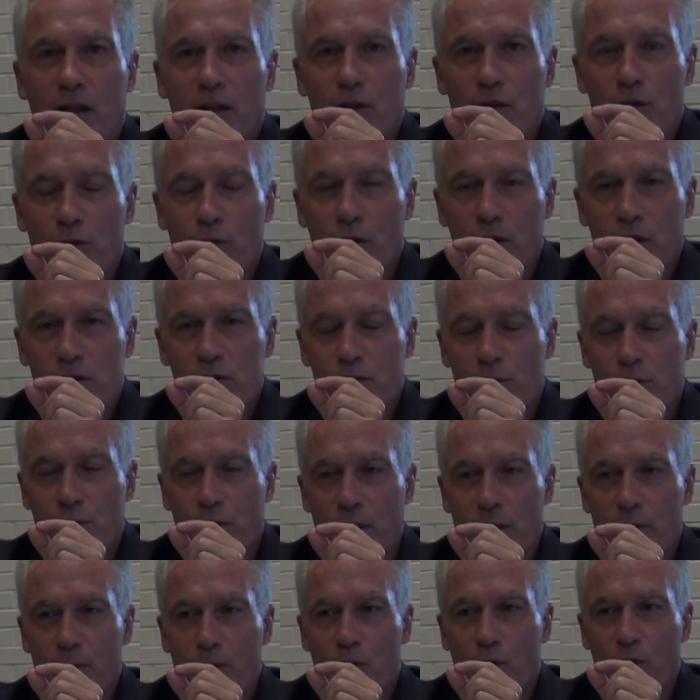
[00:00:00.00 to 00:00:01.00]
The U.S.
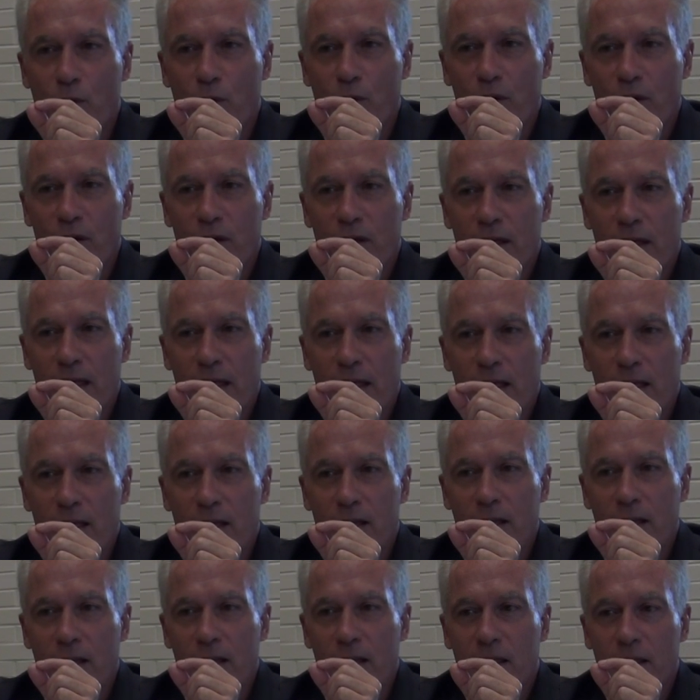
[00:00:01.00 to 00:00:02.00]
Supreme Court
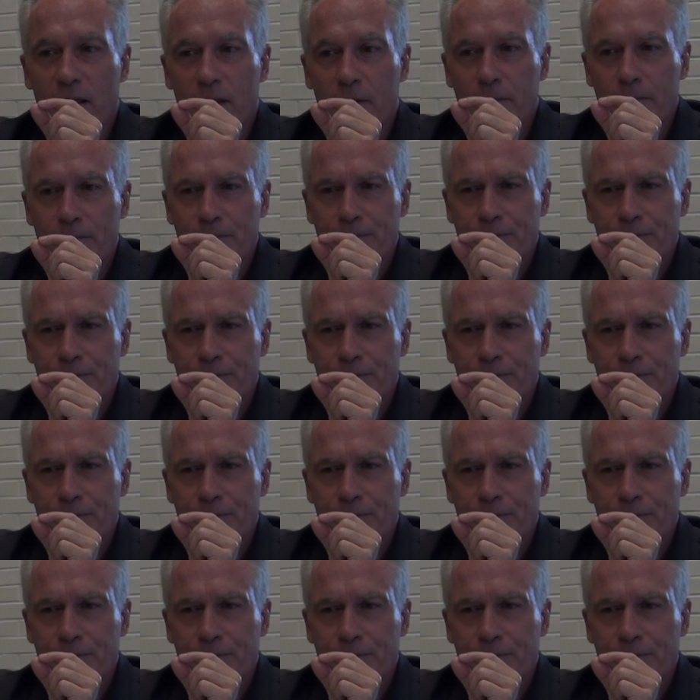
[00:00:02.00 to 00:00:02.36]
in the